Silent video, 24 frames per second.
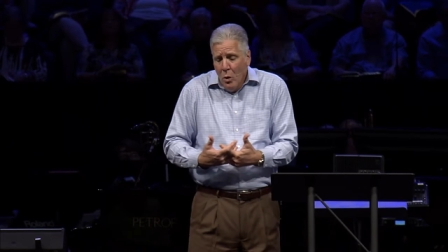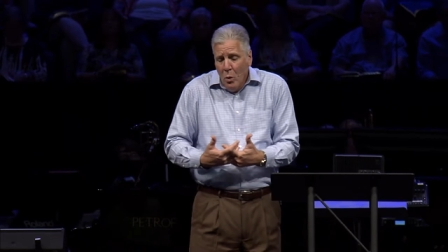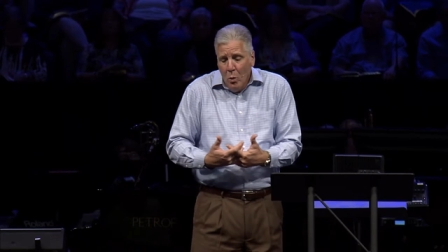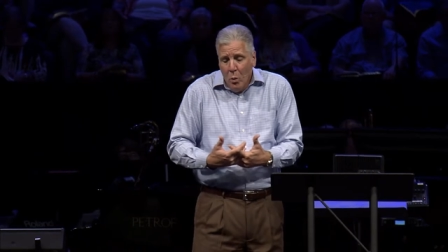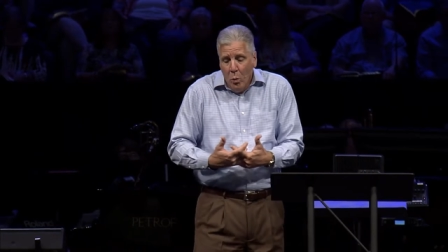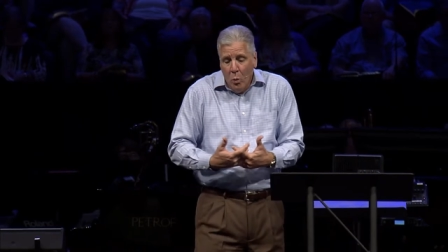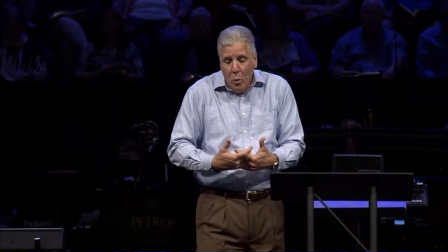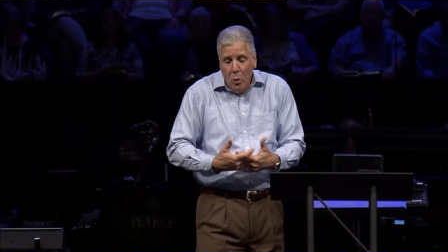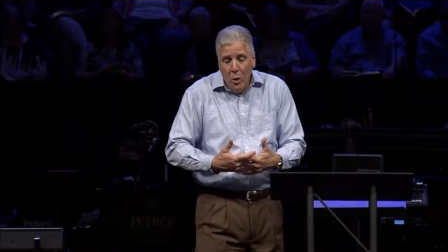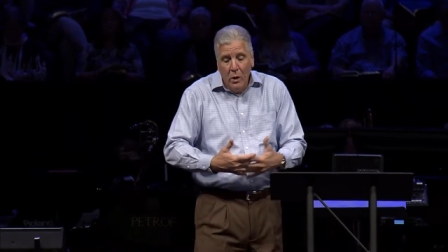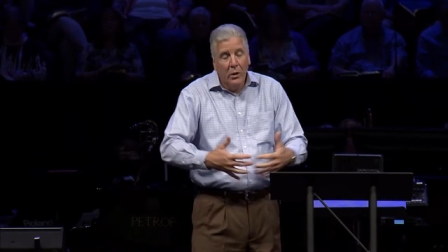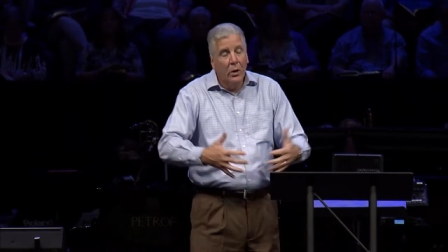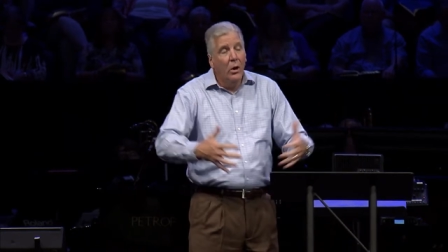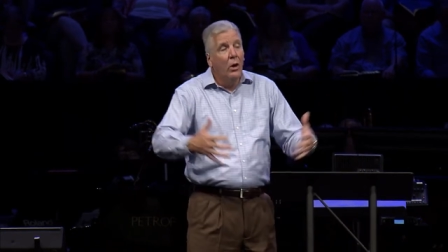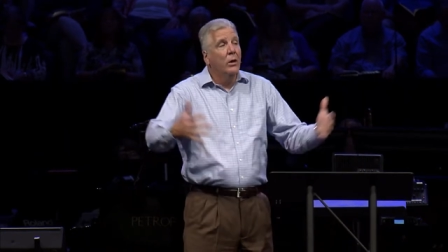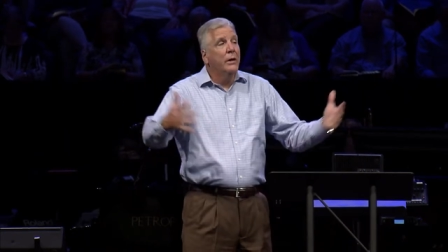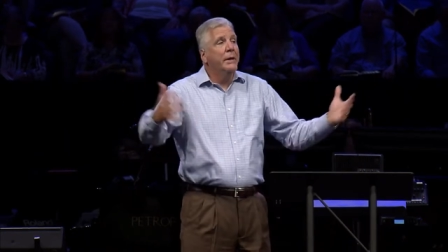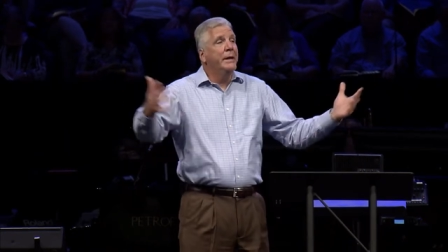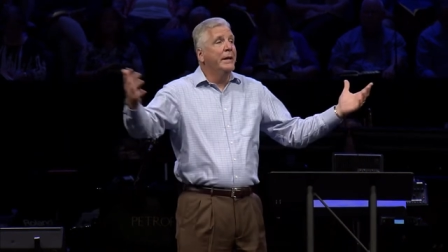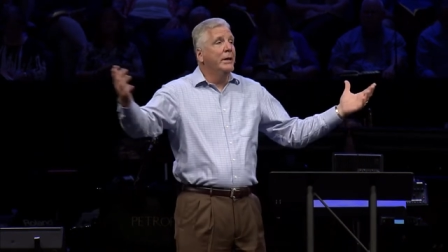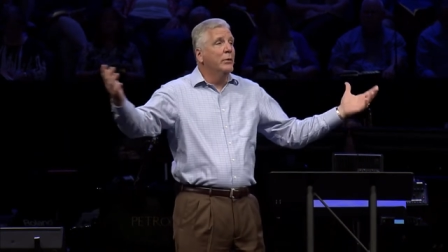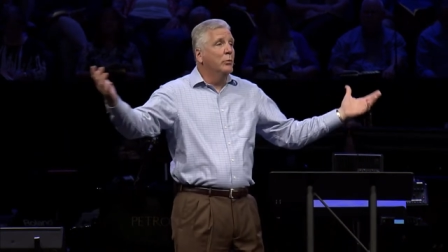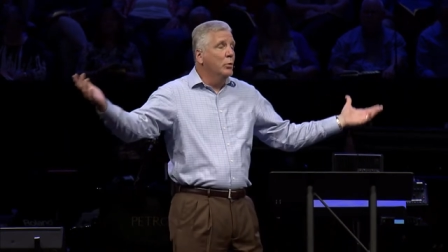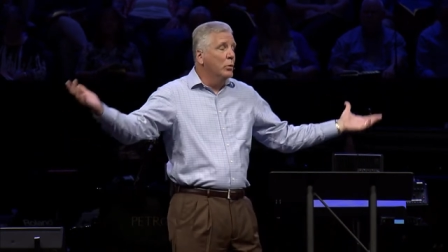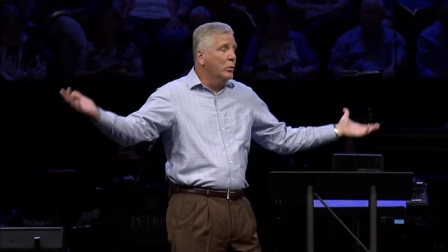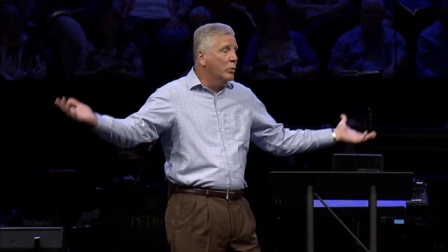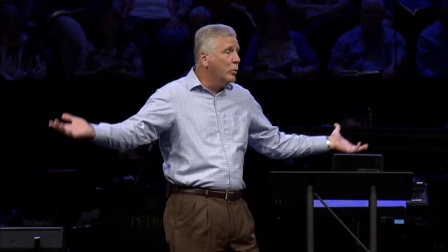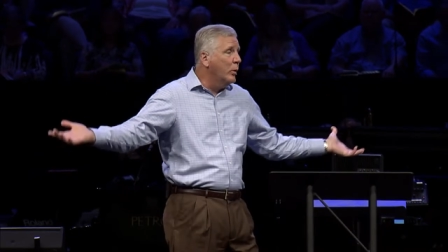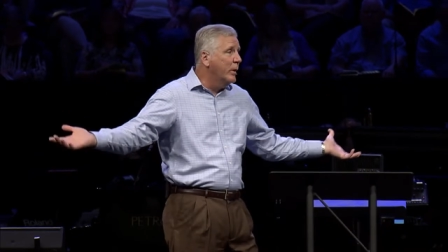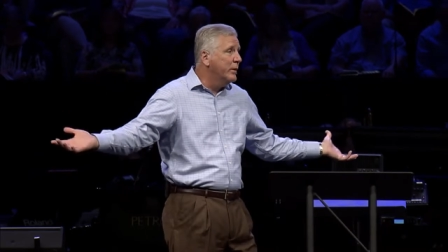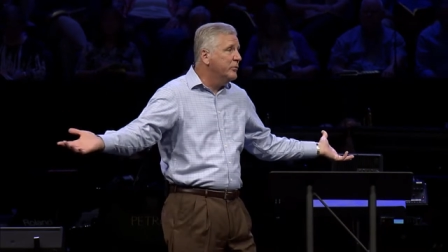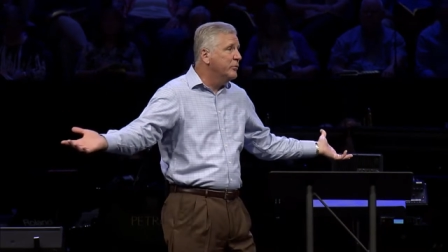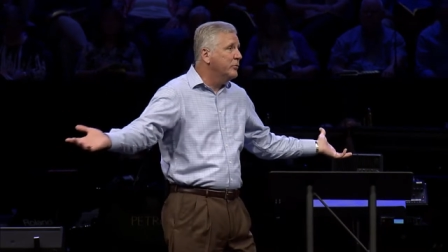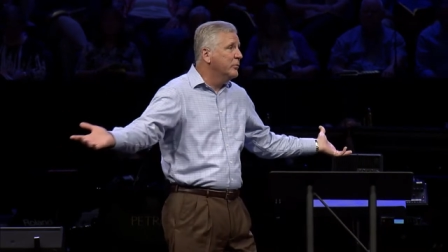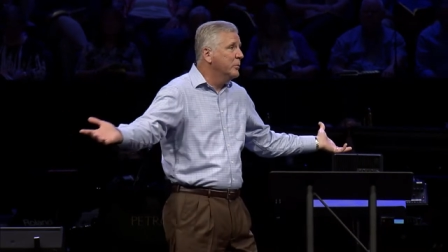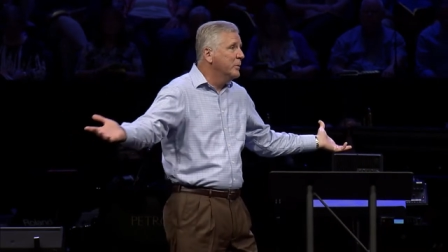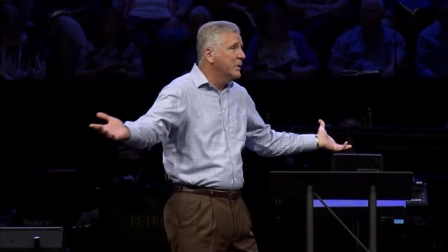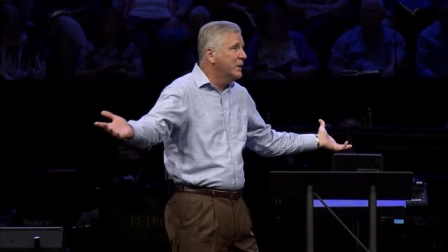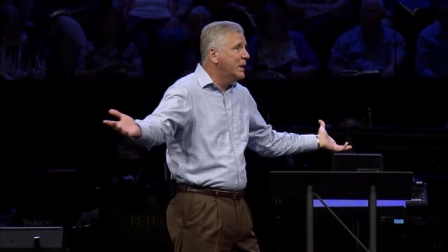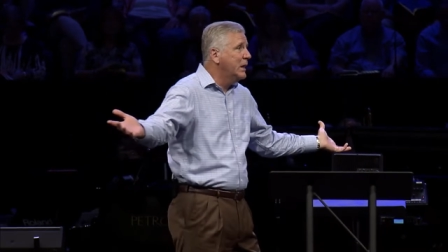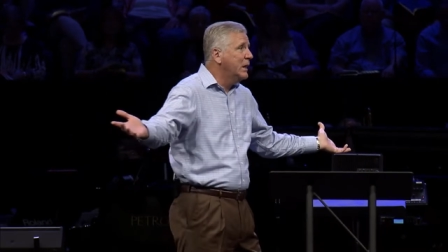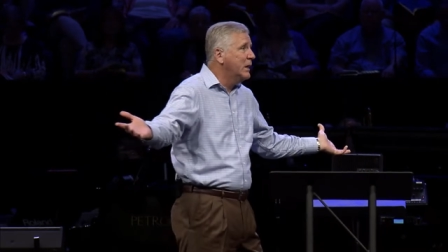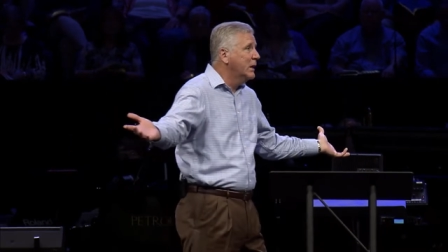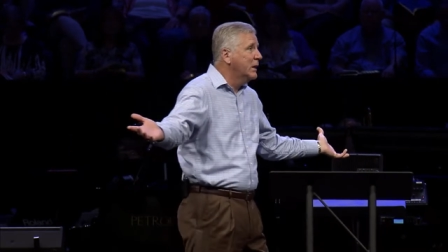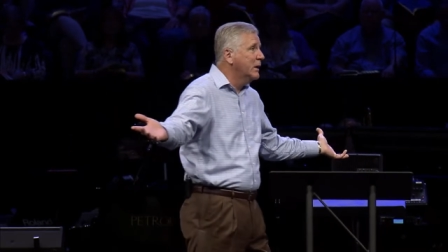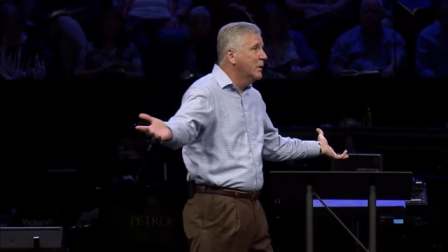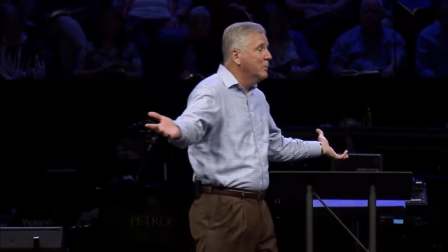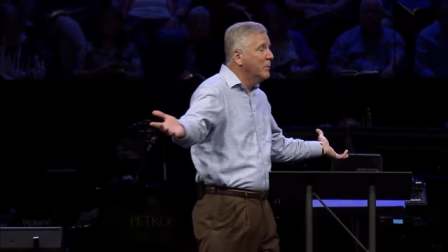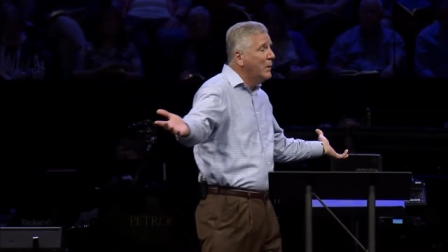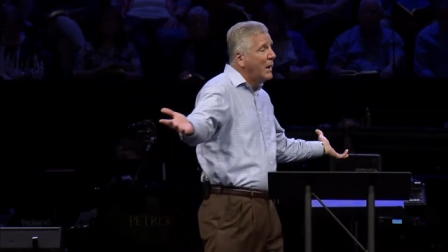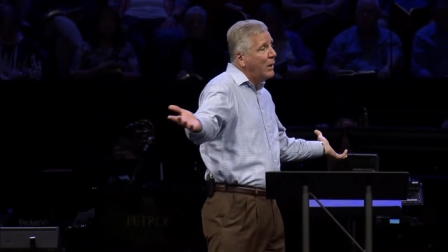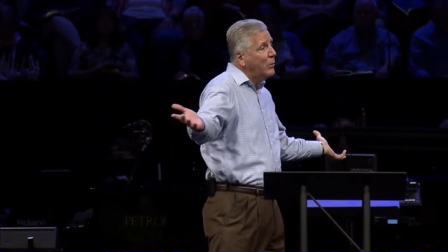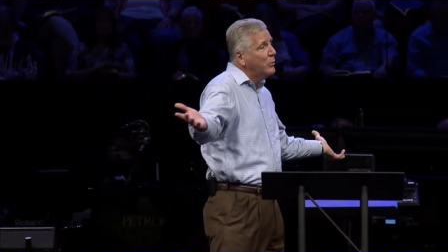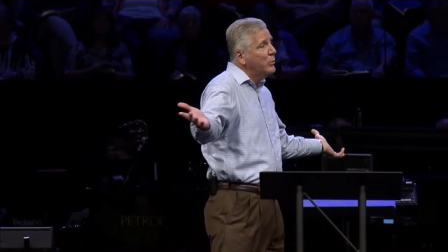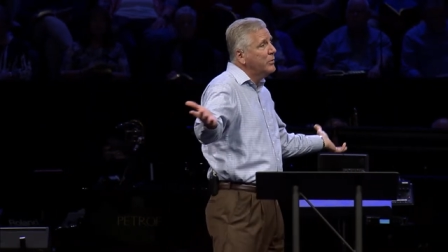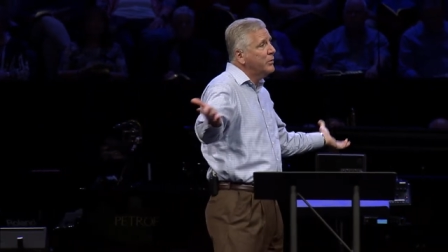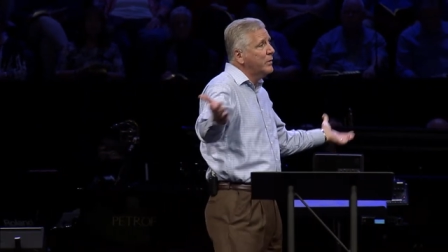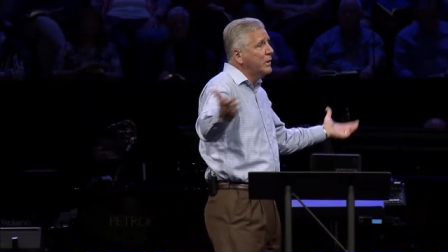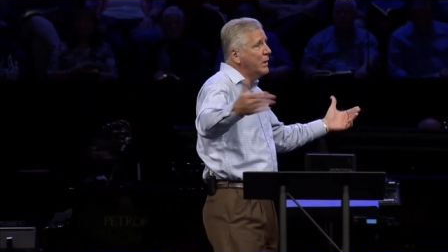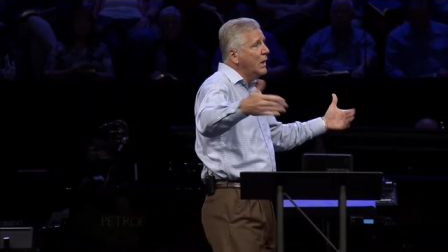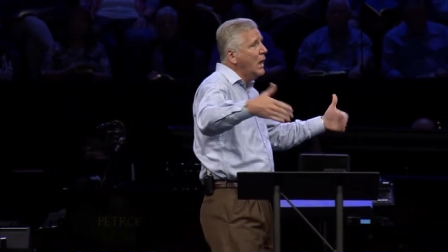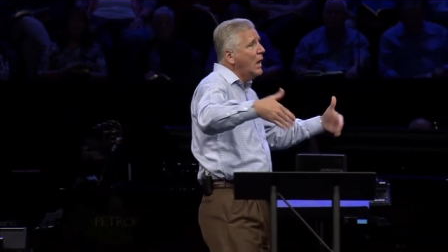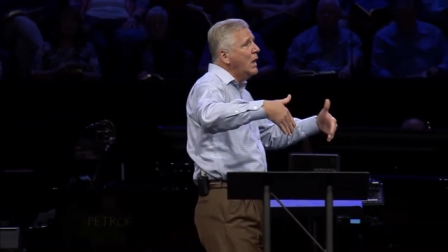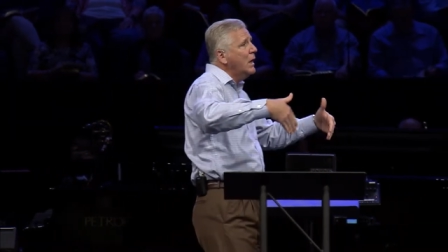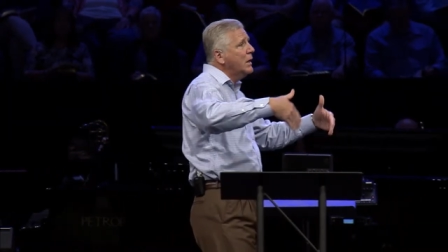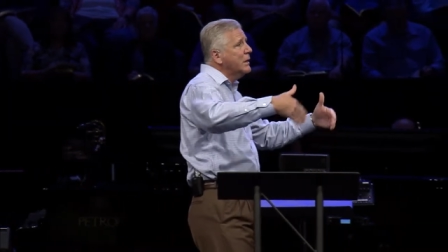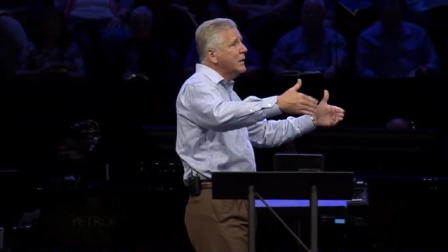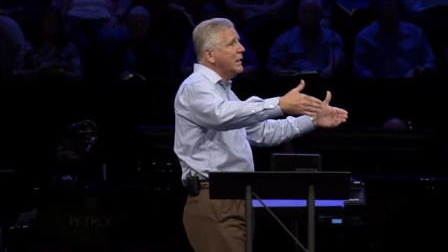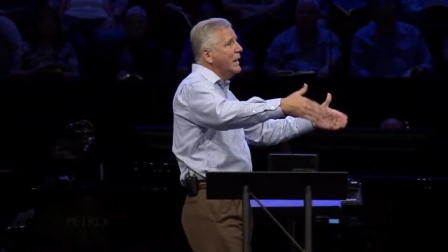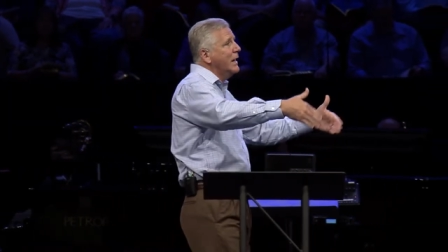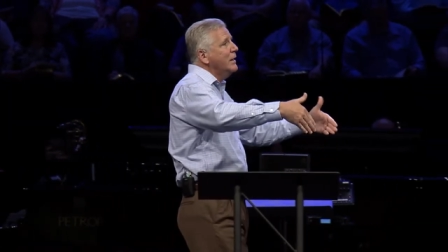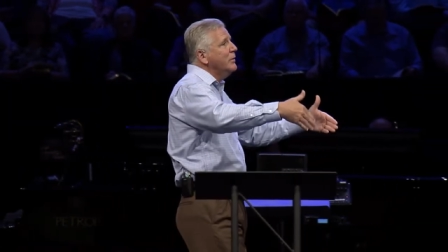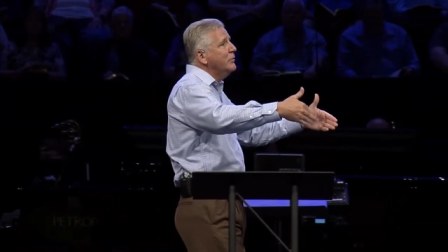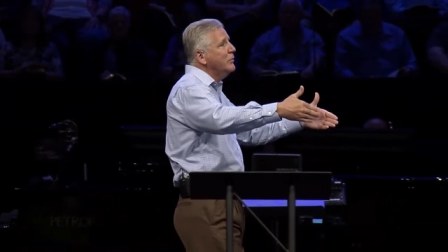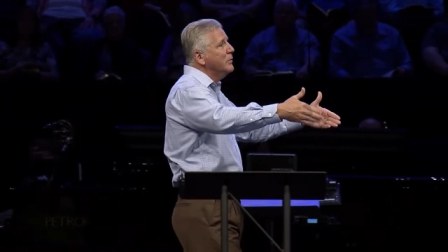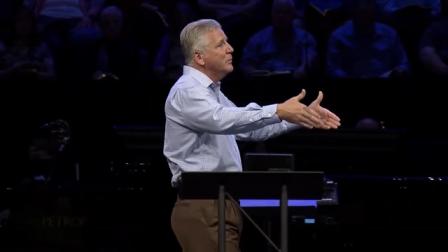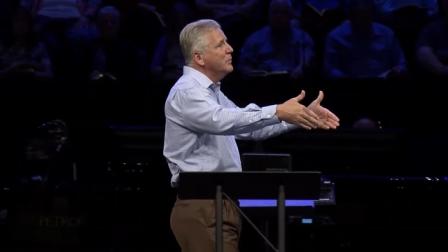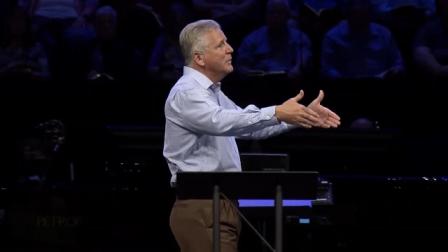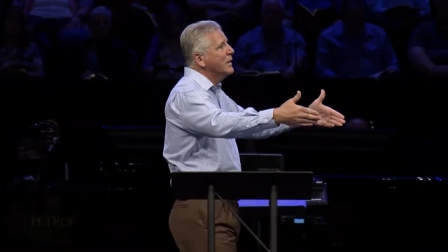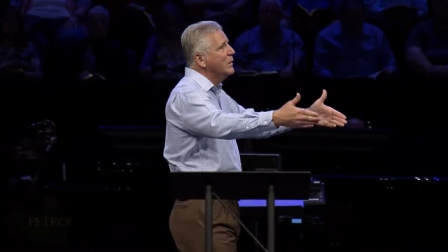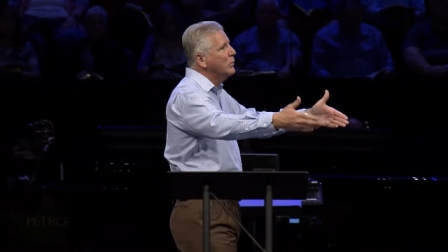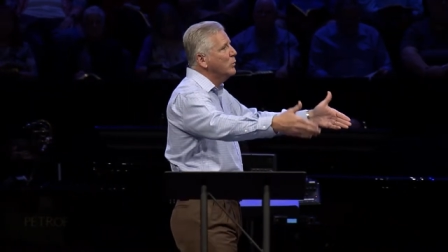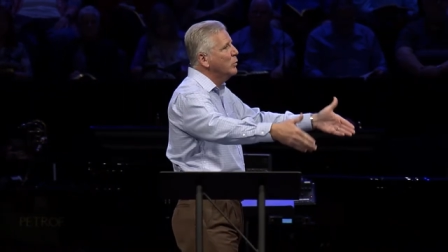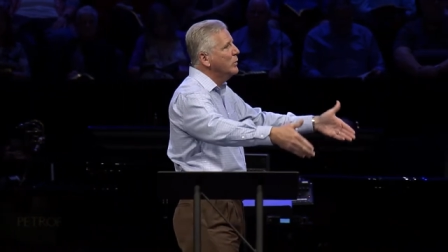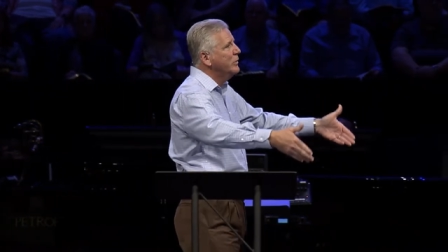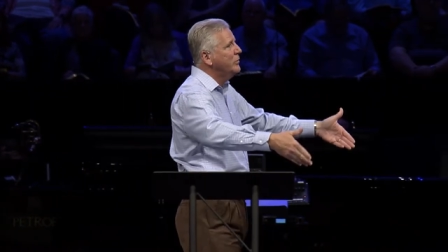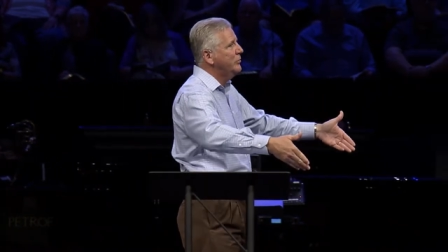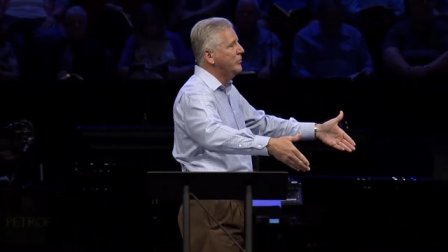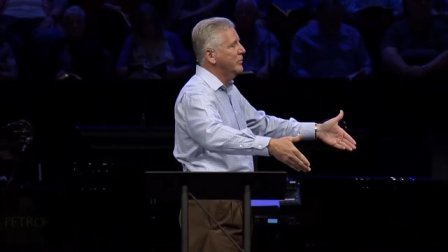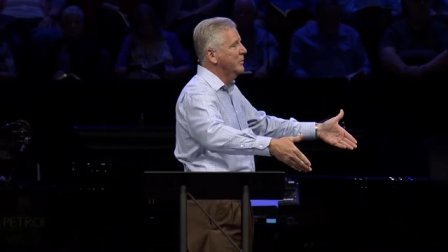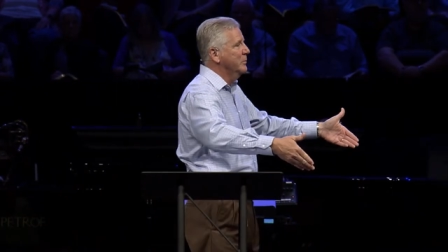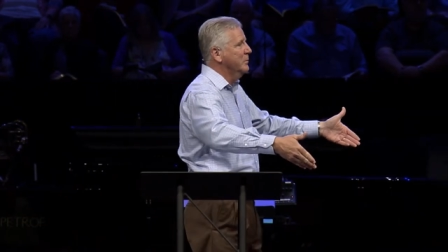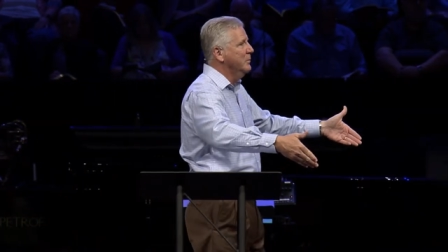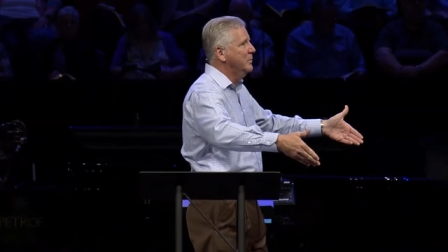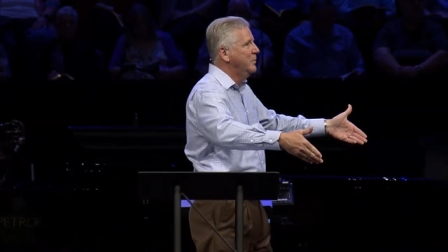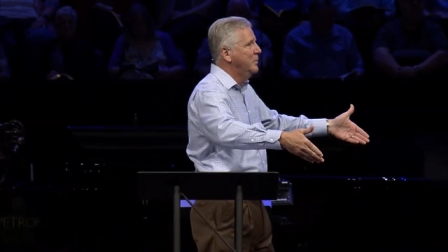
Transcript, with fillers: what all he could request from the king and get by with. God gave him that wisdom.